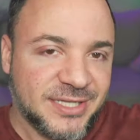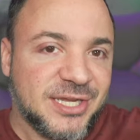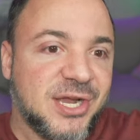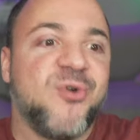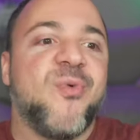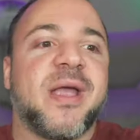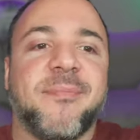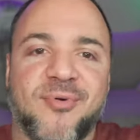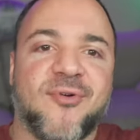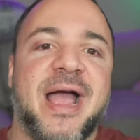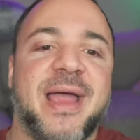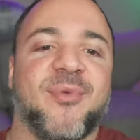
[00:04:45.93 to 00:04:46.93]
a quick
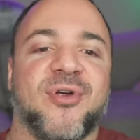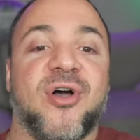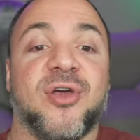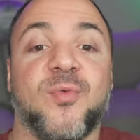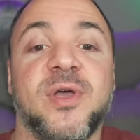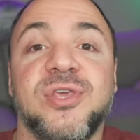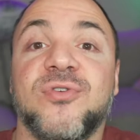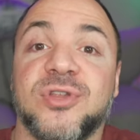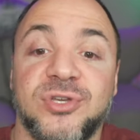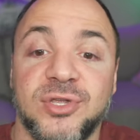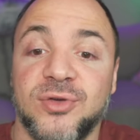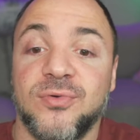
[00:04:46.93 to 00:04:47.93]
primer on what you could
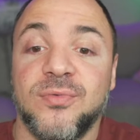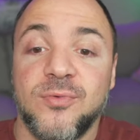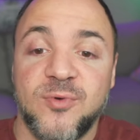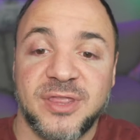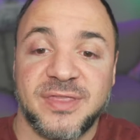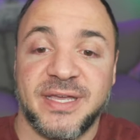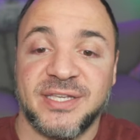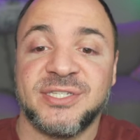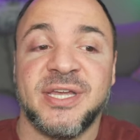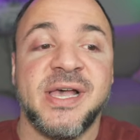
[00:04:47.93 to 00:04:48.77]
do with this